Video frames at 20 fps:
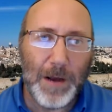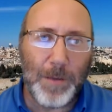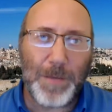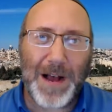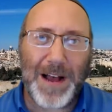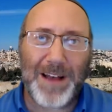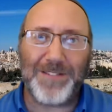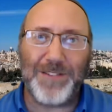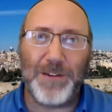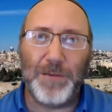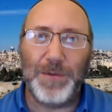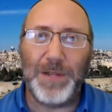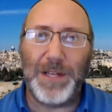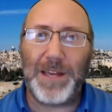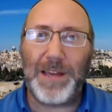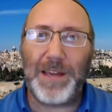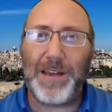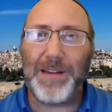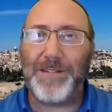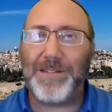
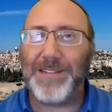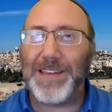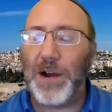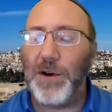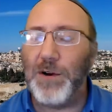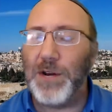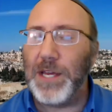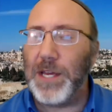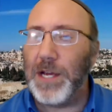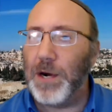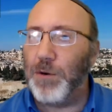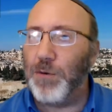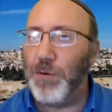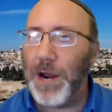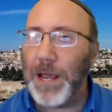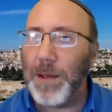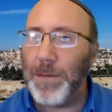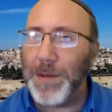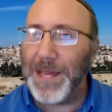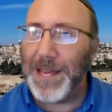possibly Saudi
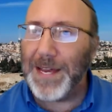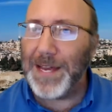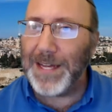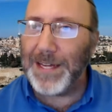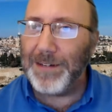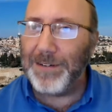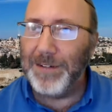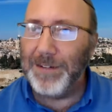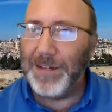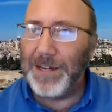Arabia,